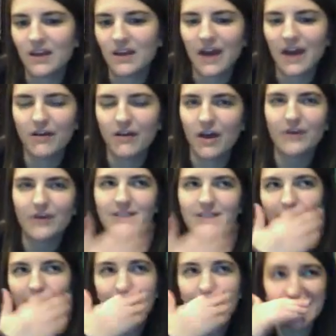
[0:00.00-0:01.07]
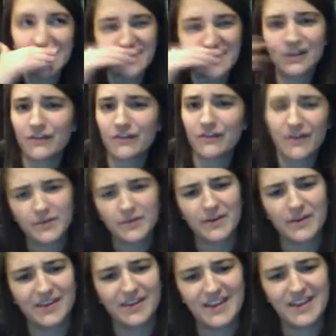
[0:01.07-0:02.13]
I don't know. It's not necessarily for
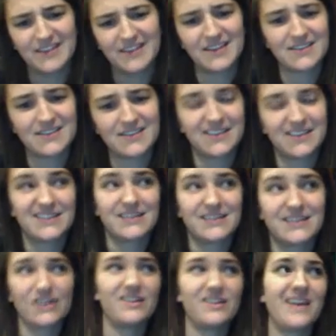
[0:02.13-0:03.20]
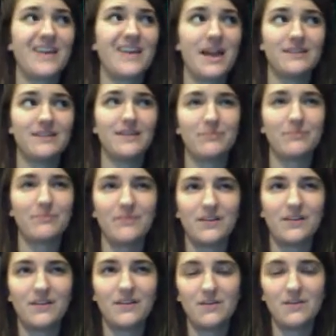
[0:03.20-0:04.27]
everyone. It doesn't necessarily end up
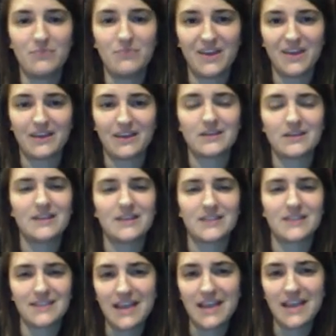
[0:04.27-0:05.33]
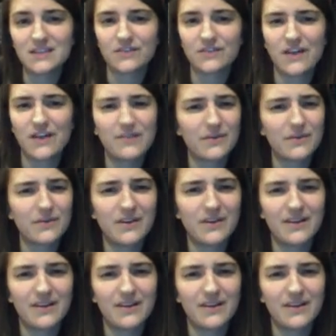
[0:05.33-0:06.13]
being a success for everyone.